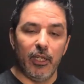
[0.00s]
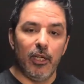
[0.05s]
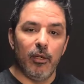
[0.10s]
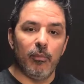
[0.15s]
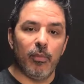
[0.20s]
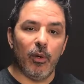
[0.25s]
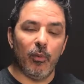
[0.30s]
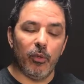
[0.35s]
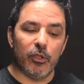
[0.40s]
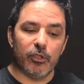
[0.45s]

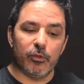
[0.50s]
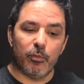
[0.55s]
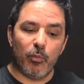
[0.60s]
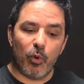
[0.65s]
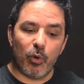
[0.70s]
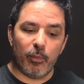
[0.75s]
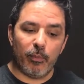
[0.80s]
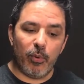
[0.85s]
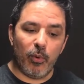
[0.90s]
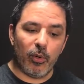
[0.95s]
But what's
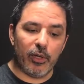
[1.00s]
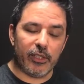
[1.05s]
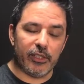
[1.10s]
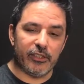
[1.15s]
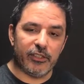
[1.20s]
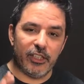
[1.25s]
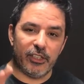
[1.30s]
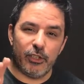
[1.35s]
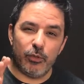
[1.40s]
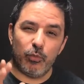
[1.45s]
more important is
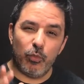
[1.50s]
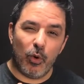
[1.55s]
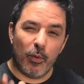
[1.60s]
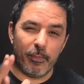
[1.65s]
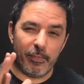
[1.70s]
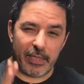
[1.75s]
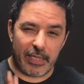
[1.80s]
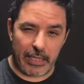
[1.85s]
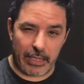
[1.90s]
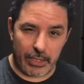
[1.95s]
that you won't
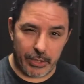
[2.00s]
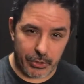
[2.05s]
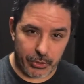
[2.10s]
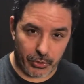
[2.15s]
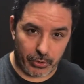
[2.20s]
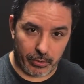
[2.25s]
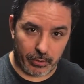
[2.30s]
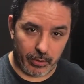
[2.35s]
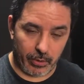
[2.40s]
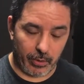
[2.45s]
be
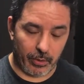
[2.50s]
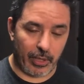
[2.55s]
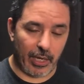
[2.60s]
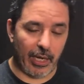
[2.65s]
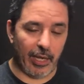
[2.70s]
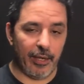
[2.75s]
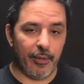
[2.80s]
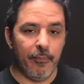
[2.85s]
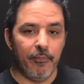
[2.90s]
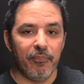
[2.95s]
injured,
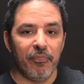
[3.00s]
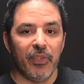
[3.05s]
okay?